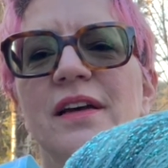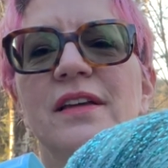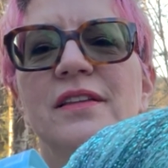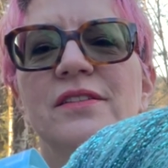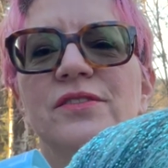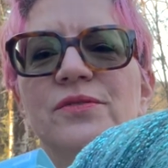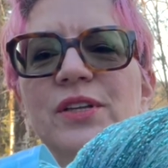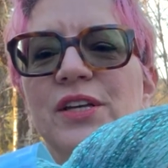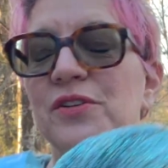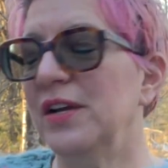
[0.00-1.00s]
It's just
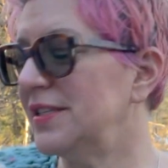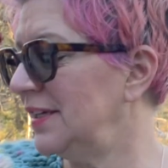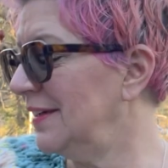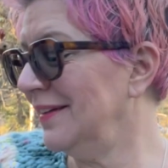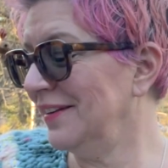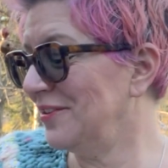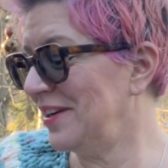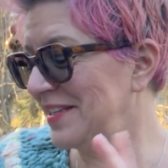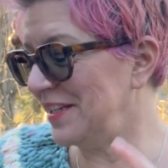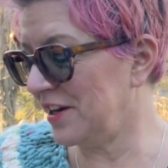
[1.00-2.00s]
really crazy.
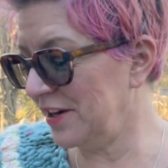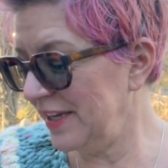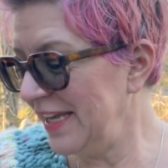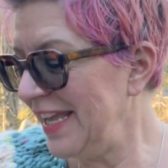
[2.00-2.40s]
Crazy yarn.